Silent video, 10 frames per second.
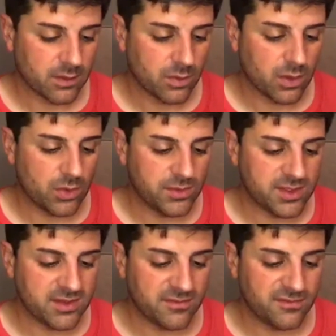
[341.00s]
were
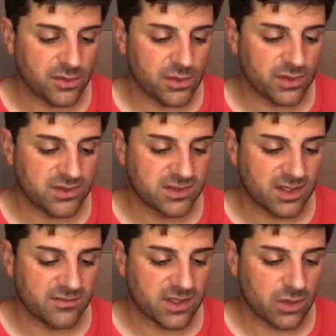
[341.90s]
only the folds
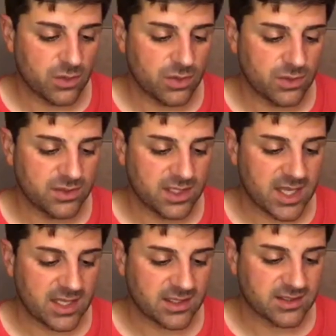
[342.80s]
of the old
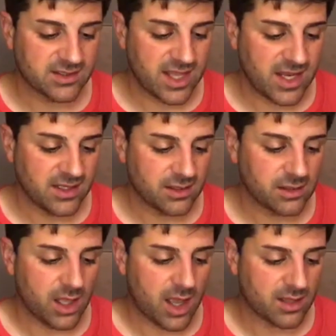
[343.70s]
ink-stained
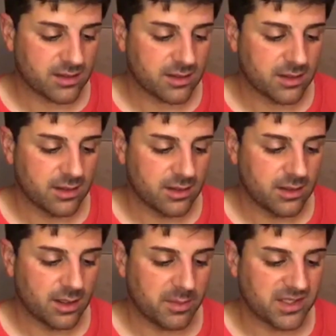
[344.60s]
cloth
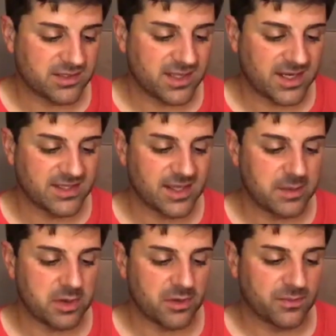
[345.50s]
on my study
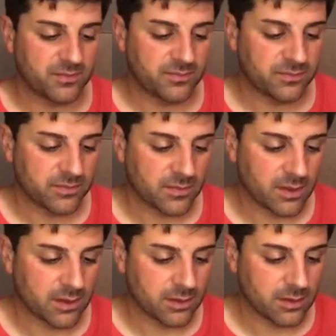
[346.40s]
table,
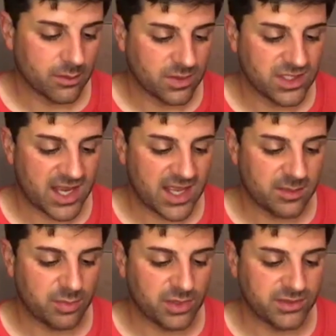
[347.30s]
which I
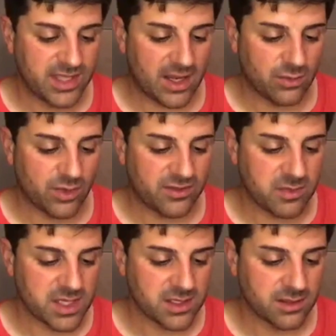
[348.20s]
had pulled down with
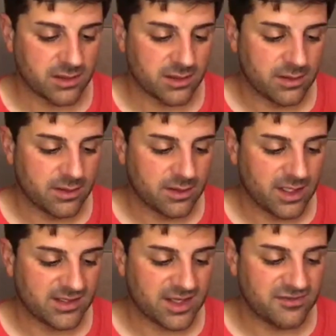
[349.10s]
me
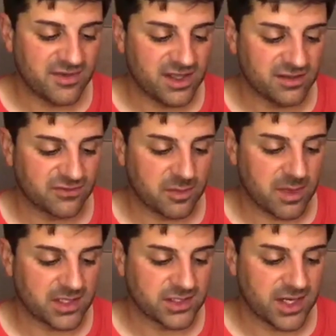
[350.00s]
as I fell from
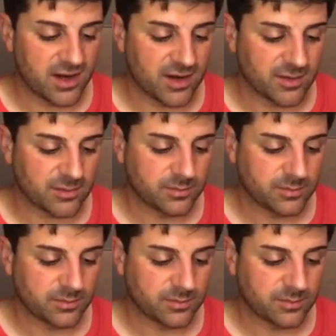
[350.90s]
my chair.